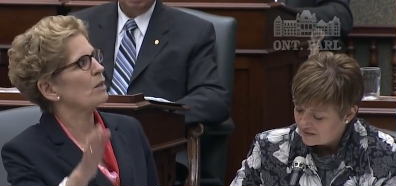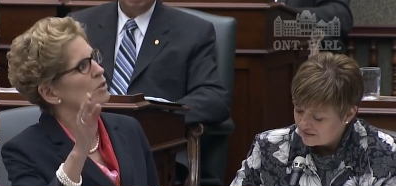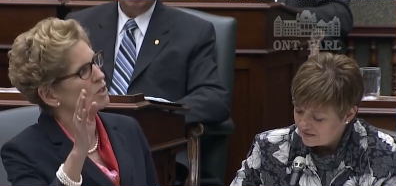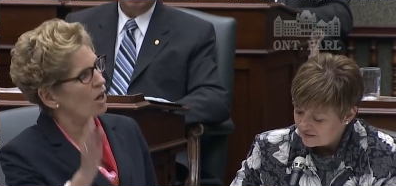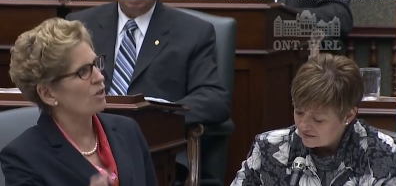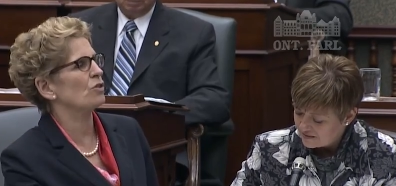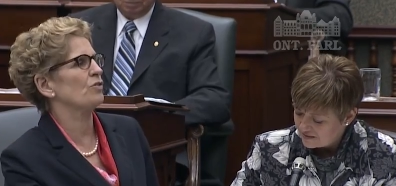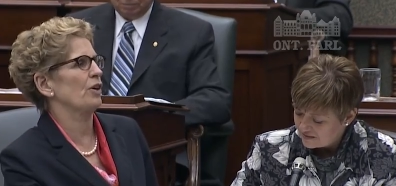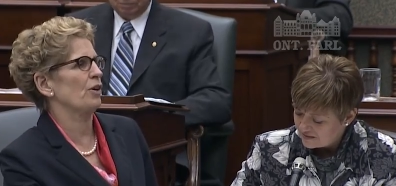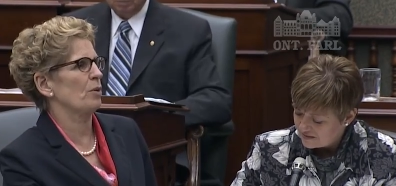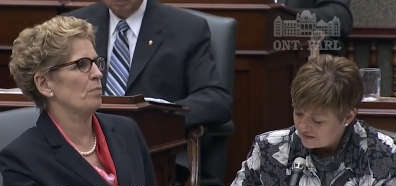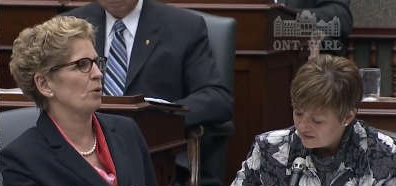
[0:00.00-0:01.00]
Speaker 1: It was also
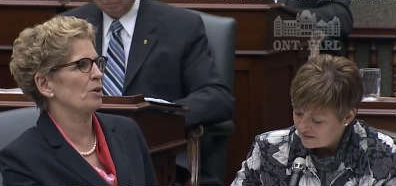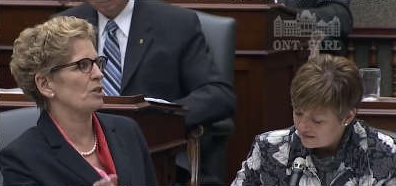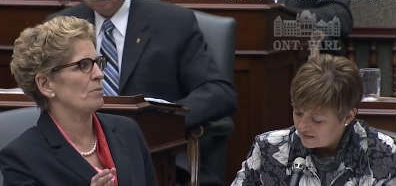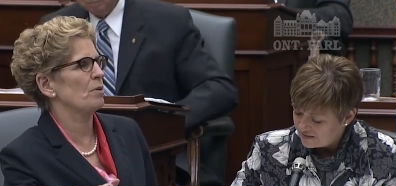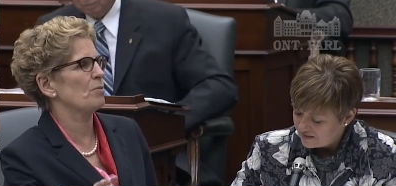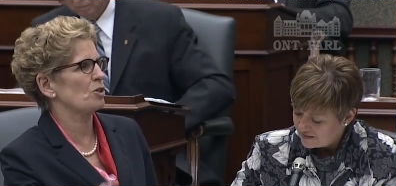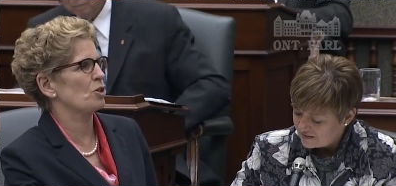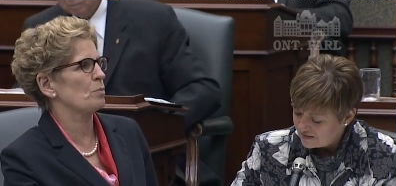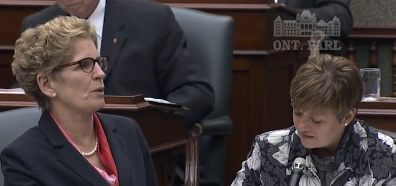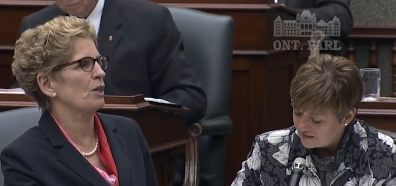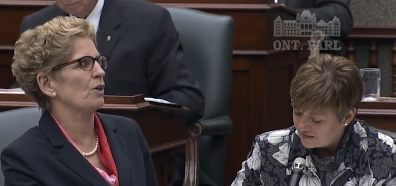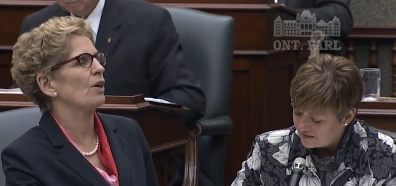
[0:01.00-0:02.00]
very important to me, Mr.
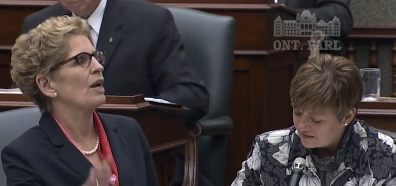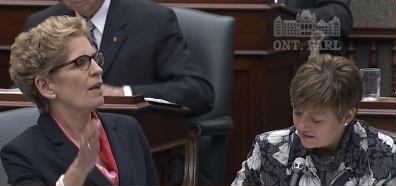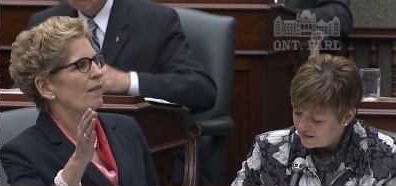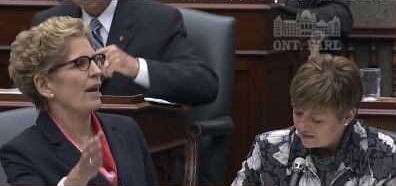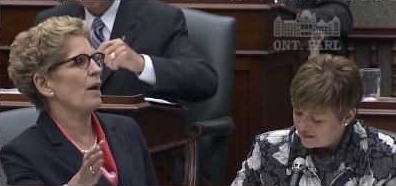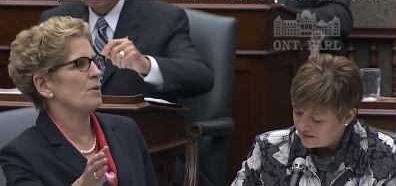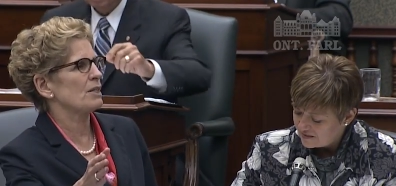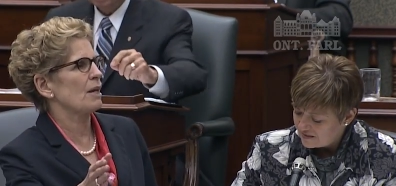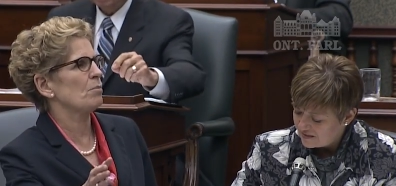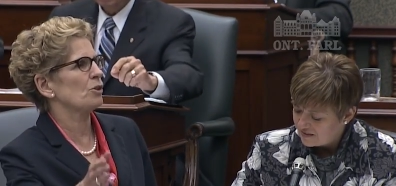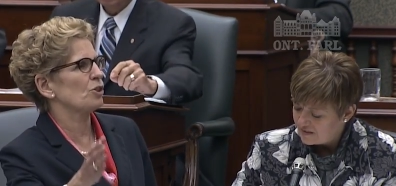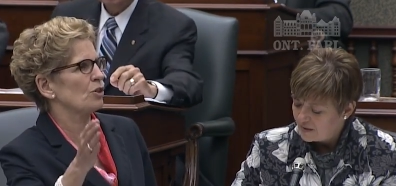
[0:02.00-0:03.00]
Speaker, that I was
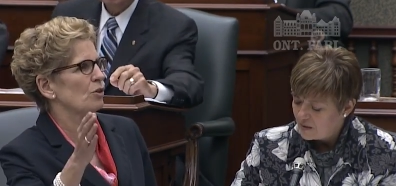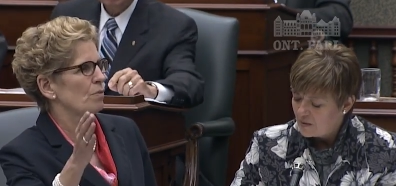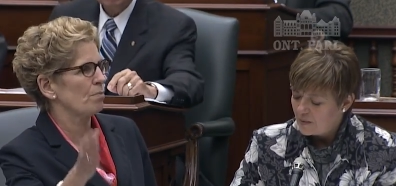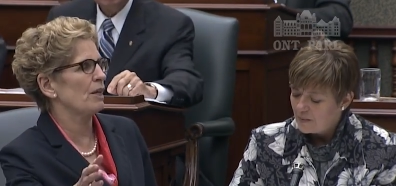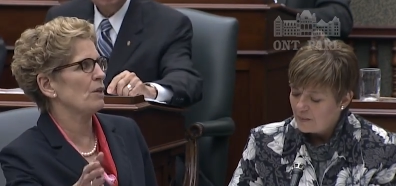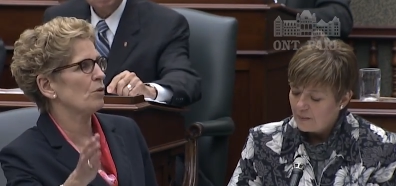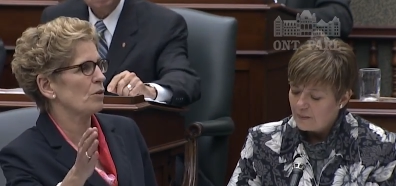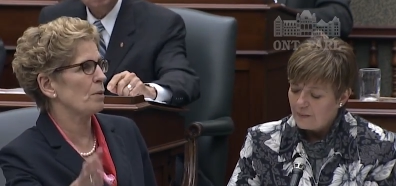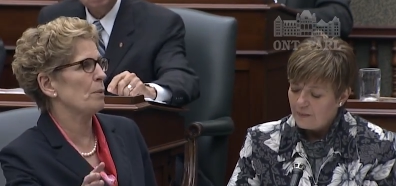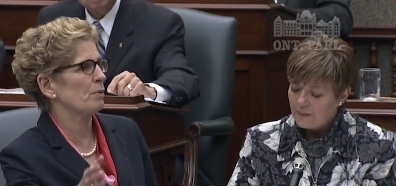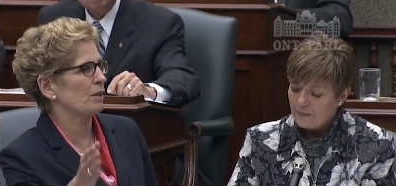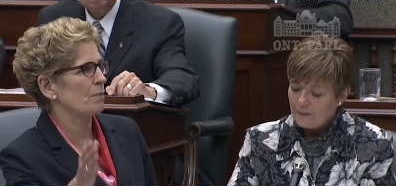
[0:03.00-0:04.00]
able to meet with
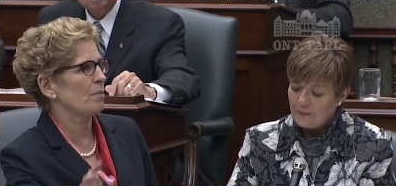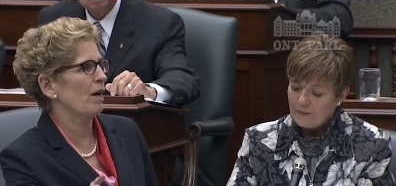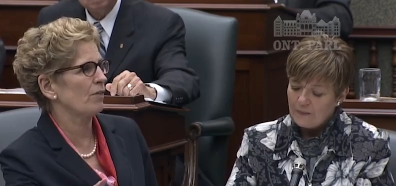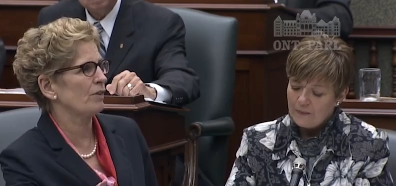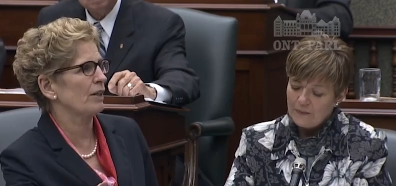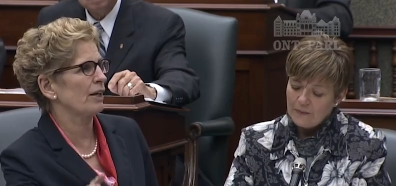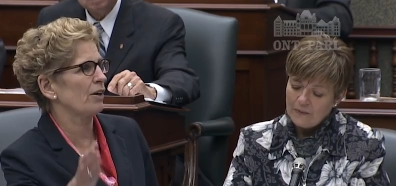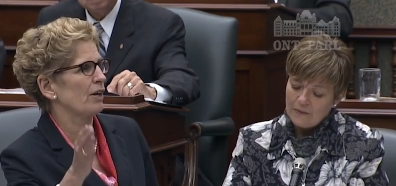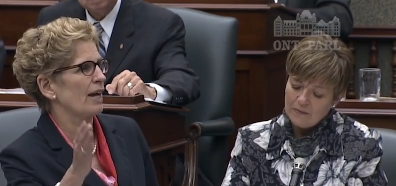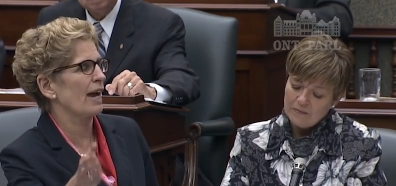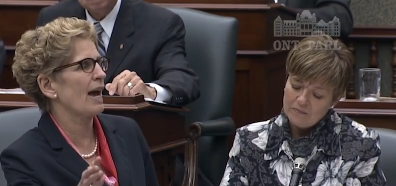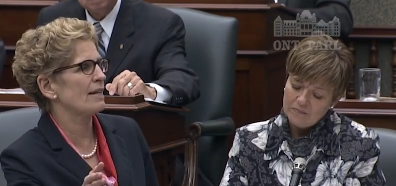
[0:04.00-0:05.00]
people in the Belleville the
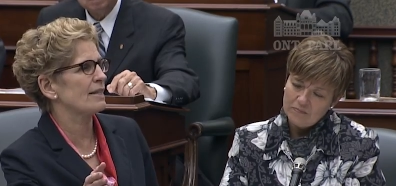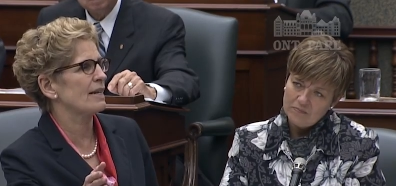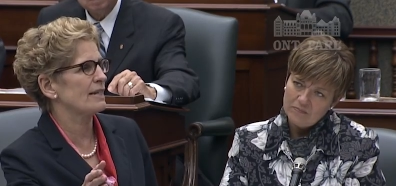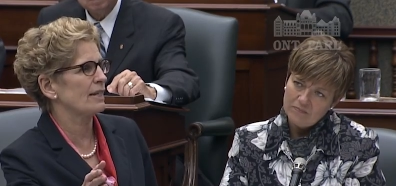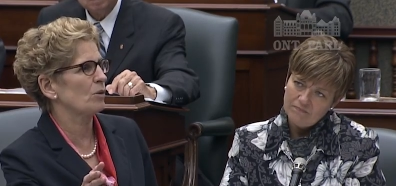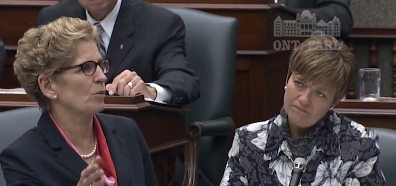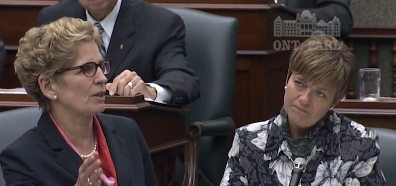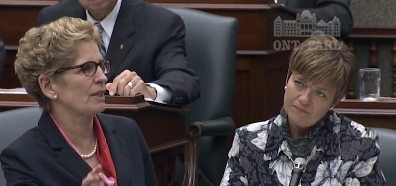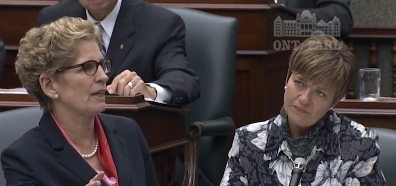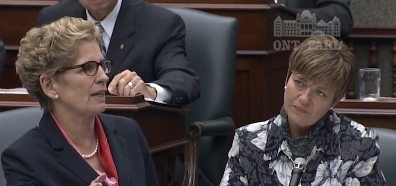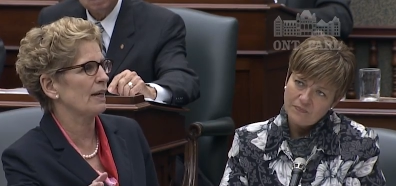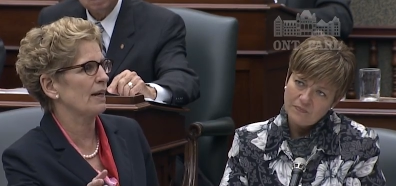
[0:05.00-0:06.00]
area. From the member from Nepean
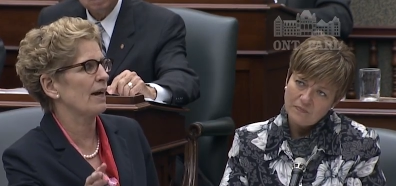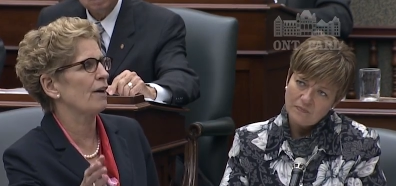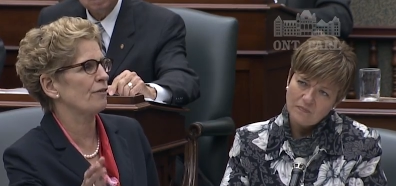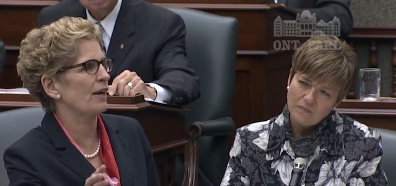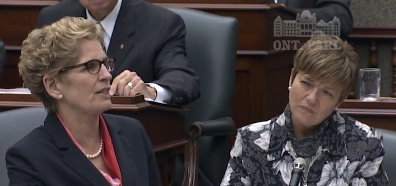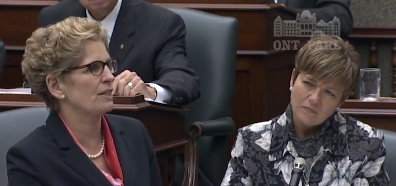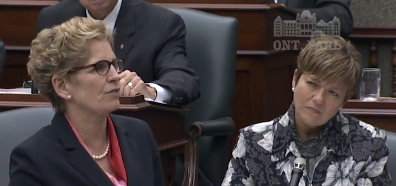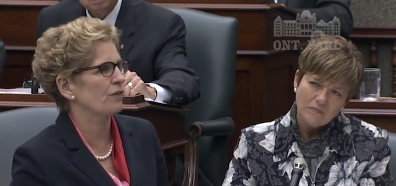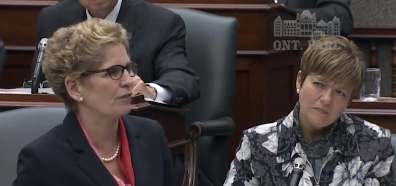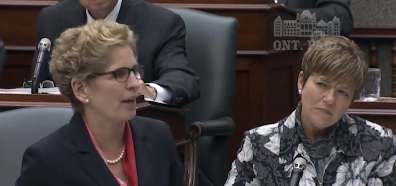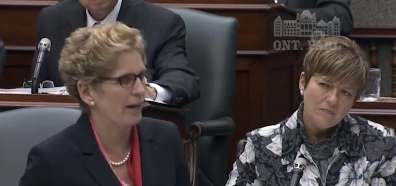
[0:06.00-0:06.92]
Carleton the, uh, will come uh, to order.